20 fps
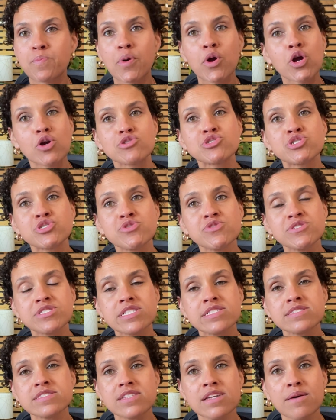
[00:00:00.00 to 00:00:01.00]
personal
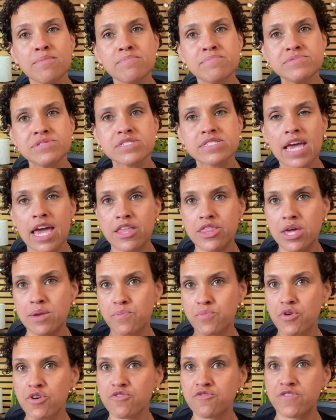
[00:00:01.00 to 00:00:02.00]
systems and then
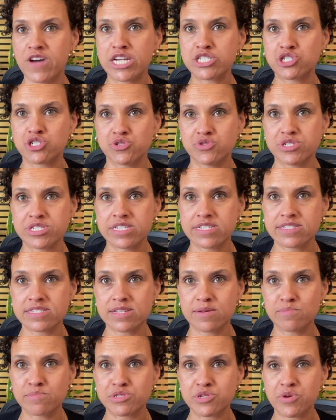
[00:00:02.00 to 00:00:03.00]
professional
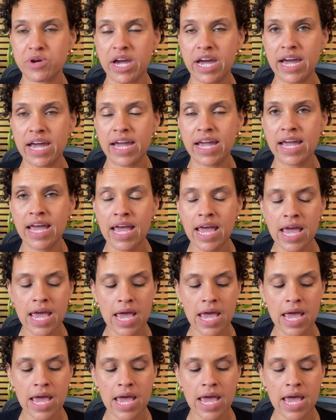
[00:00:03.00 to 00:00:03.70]
systems, okay?